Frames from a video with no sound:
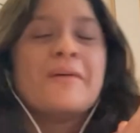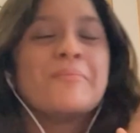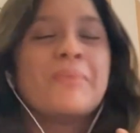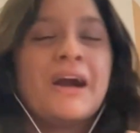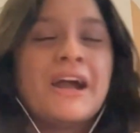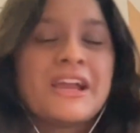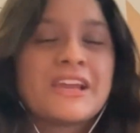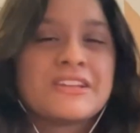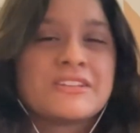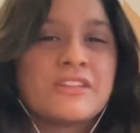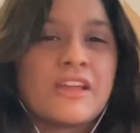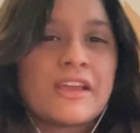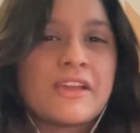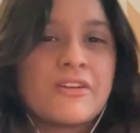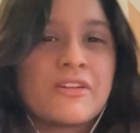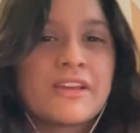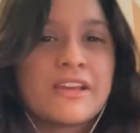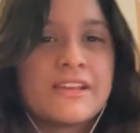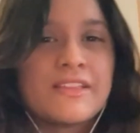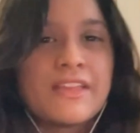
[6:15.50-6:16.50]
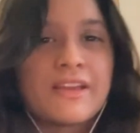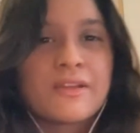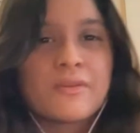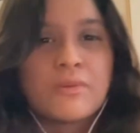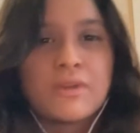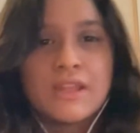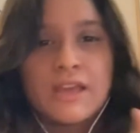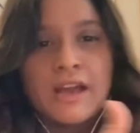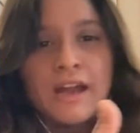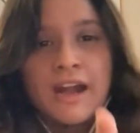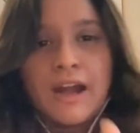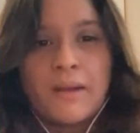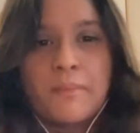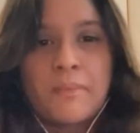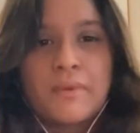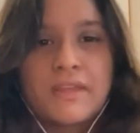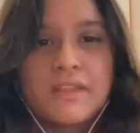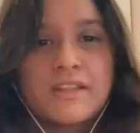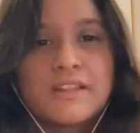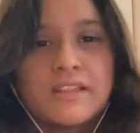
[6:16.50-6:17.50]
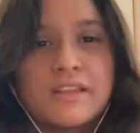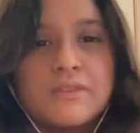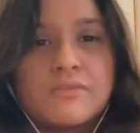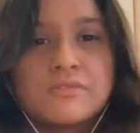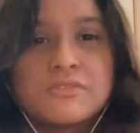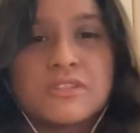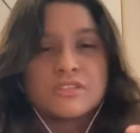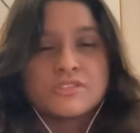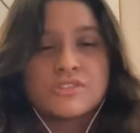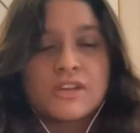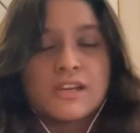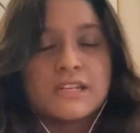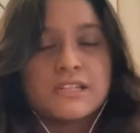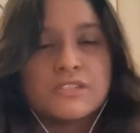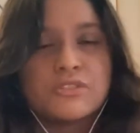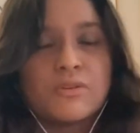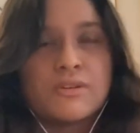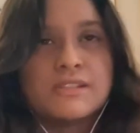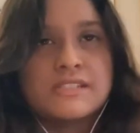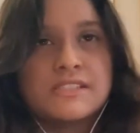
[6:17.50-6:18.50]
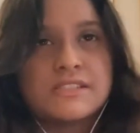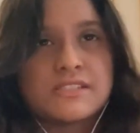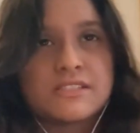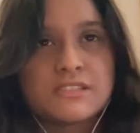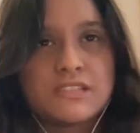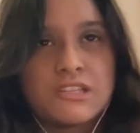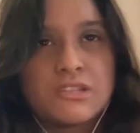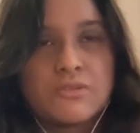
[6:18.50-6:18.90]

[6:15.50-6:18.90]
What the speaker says: back in like, okay, like when it happened, it was a trend, 2016,